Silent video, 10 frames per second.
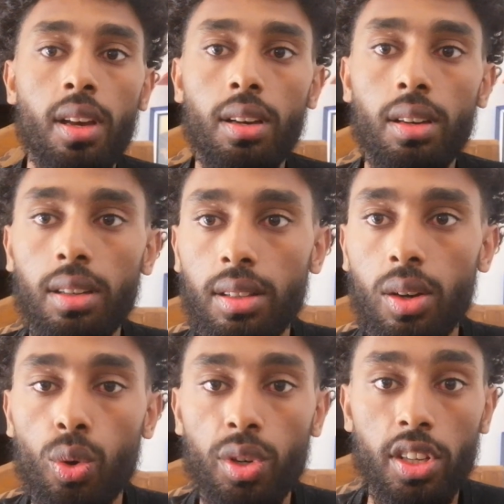the
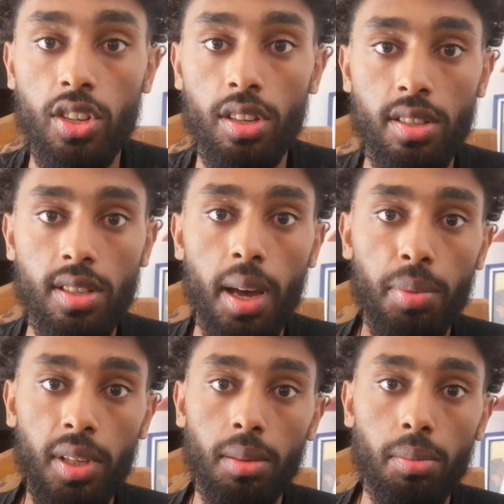connection is
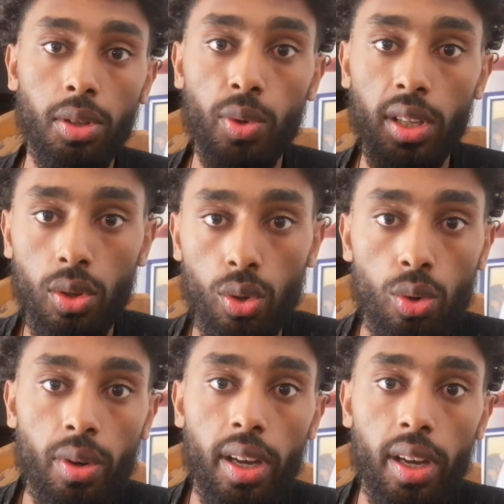happening between you